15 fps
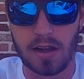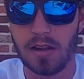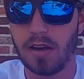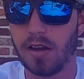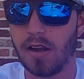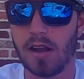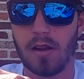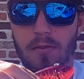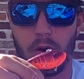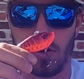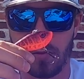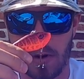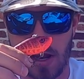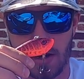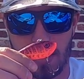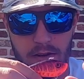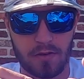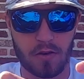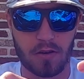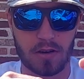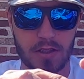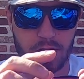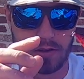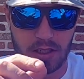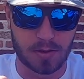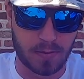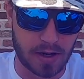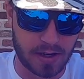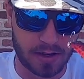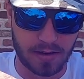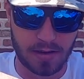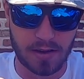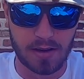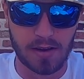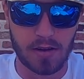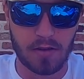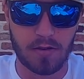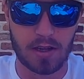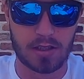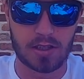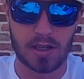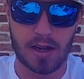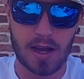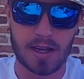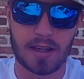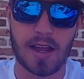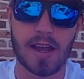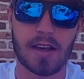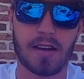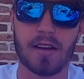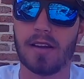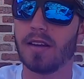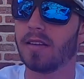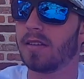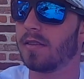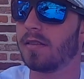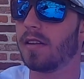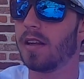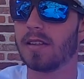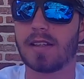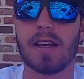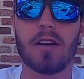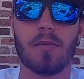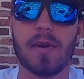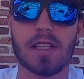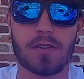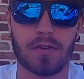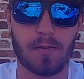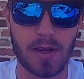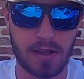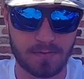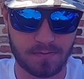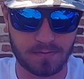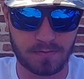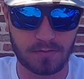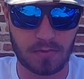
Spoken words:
And then you got your bold red, of course, for the spring, which it's hit or miss for me.